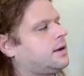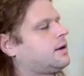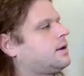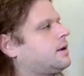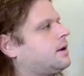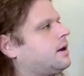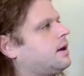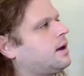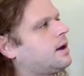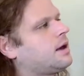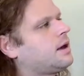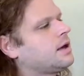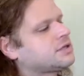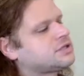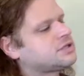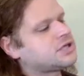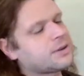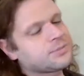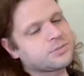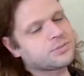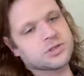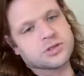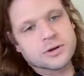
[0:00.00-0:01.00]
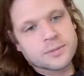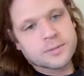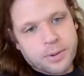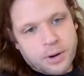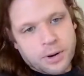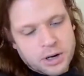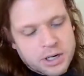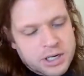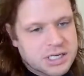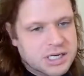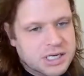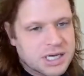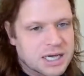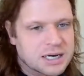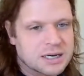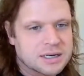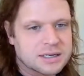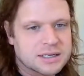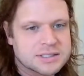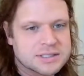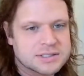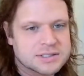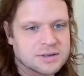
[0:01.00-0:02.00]
except third-party
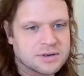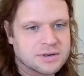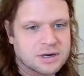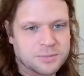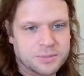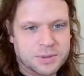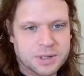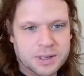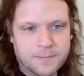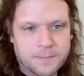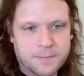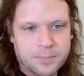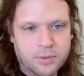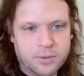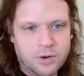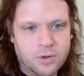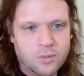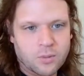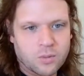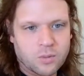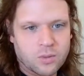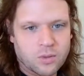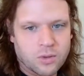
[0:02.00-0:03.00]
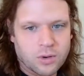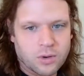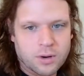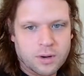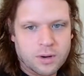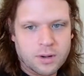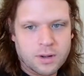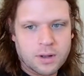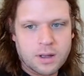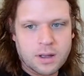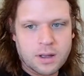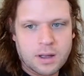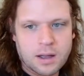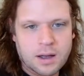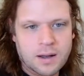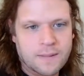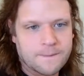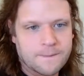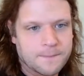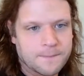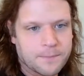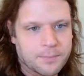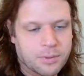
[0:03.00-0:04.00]
candidates, are going to be pro-war,
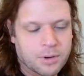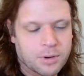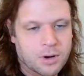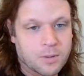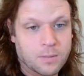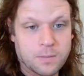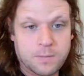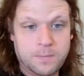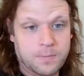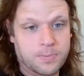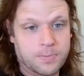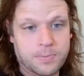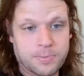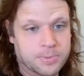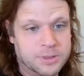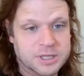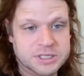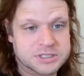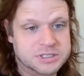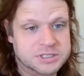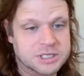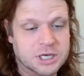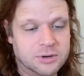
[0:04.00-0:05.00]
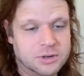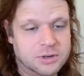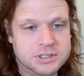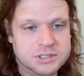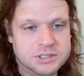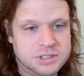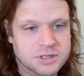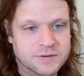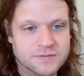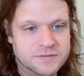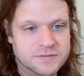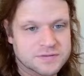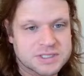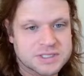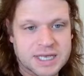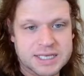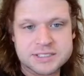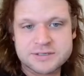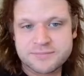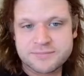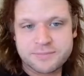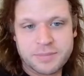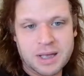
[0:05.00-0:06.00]
pro this neoconservative
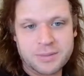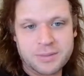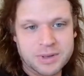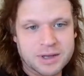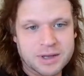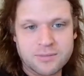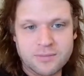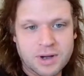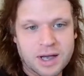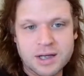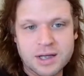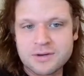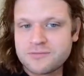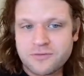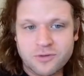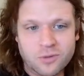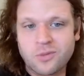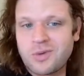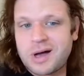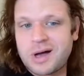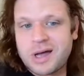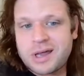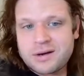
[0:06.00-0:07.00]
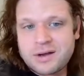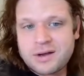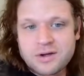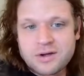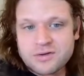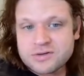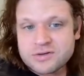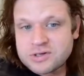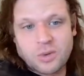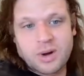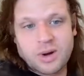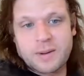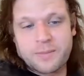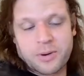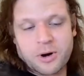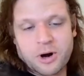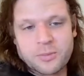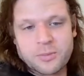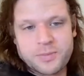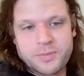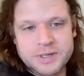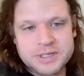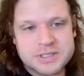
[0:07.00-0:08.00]
stance of bombing Iran. For what? To what
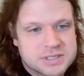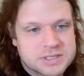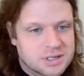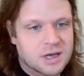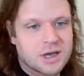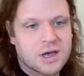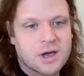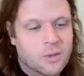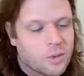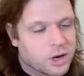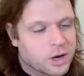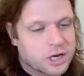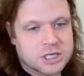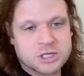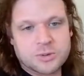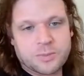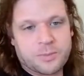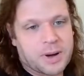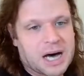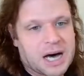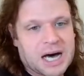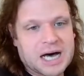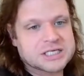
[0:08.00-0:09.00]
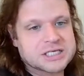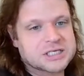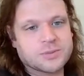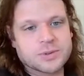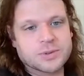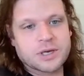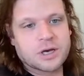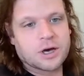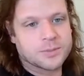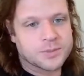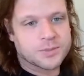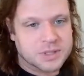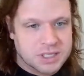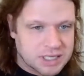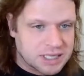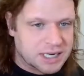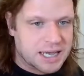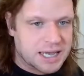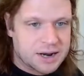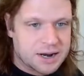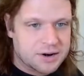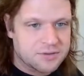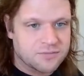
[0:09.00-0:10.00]
purpose? What could you possibly hope to get
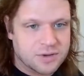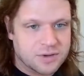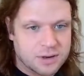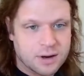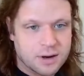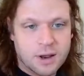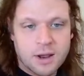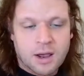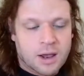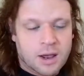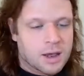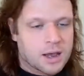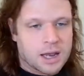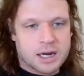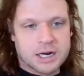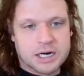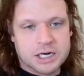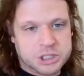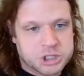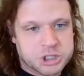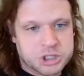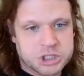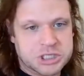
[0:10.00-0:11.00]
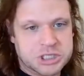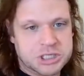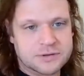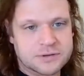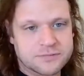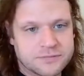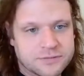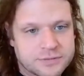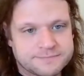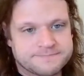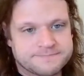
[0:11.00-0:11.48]
out of it and achieve?